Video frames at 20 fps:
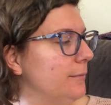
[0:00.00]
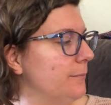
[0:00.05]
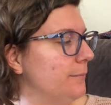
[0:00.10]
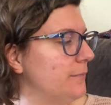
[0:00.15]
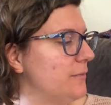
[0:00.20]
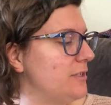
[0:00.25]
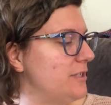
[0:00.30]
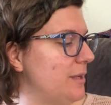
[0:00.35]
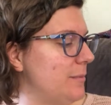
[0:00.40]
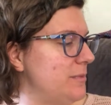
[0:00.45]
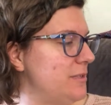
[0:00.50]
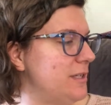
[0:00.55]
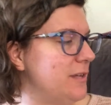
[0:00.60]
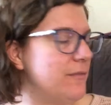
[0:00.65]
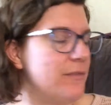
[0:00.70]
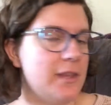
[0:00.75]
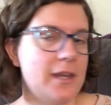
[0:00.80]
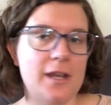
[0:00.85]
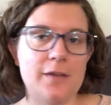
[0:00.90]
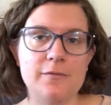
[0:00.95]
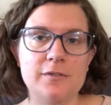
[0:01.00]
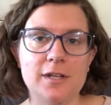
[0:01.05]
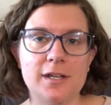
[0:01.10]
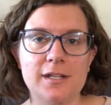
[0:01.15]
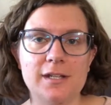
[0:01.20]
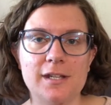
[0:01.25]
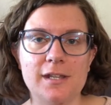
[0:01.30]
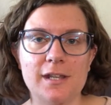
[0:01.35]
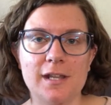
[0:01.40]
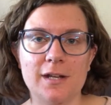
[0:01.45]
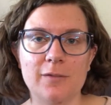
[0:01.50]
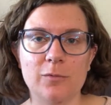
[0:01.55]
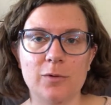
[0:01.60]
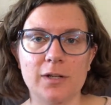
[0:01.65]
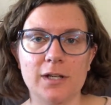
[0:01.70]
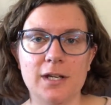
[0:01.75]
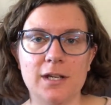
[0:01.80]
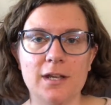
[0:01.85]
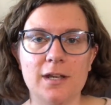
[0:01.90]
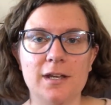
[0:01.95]
Some stuff that I've done and that I'm
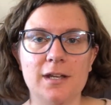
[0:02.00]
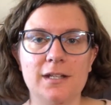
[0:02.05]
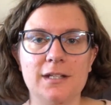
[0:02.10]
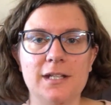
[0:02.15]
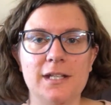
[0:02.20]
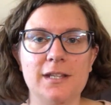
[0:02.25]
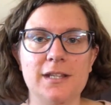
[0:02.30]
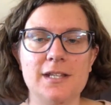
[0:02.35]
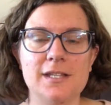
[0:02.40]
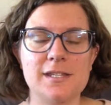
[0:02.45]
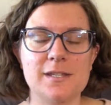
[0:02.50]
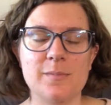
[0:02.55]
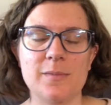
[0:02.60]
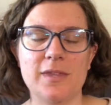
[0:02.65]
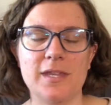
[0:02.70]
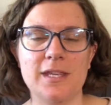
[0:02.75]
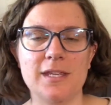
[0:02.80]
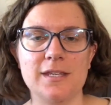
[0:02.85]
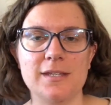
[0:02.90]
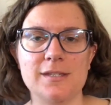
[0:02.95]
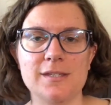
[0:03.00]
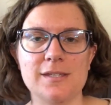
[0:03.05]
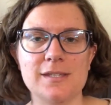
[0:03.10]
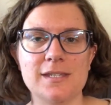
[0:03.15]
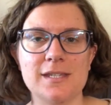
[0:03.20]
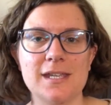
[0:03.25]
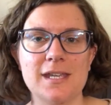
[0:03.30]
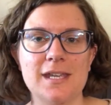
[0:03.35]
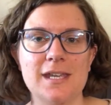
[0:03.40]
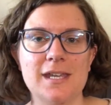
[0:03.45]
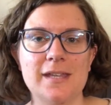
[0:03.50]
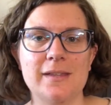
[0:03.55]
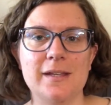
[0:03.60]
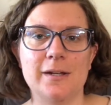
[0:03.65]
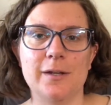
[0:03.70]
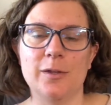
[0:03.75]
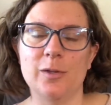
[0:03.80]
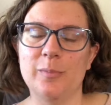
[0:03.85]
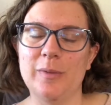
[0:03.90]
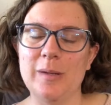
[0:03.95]
working on, and then some things
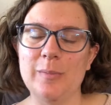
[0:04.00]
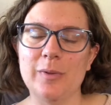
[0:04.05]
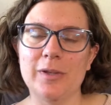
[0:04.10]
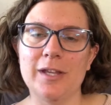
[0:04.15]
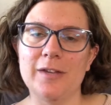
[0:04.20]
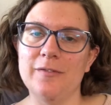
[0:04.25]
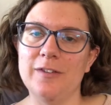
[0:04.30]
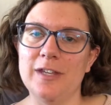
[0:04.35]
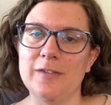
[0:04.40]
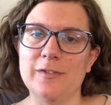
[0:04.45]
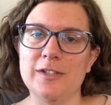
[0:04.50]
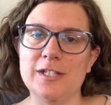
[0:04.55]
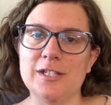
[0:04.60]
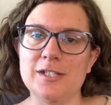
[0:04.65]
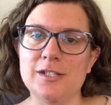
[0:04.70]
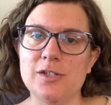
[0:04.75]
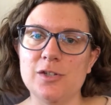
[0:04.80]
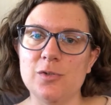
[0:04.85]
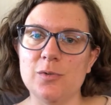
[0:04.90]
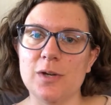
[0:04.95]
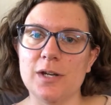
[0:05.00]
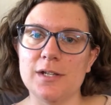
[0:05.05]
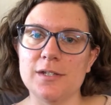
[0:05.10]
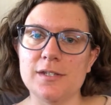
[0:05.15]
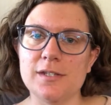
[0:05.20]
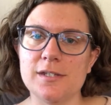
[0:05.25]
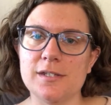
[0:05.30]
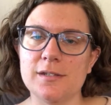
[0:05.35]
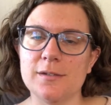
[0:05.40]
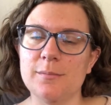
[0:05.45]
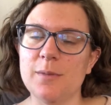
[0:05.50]
that other people have given to us,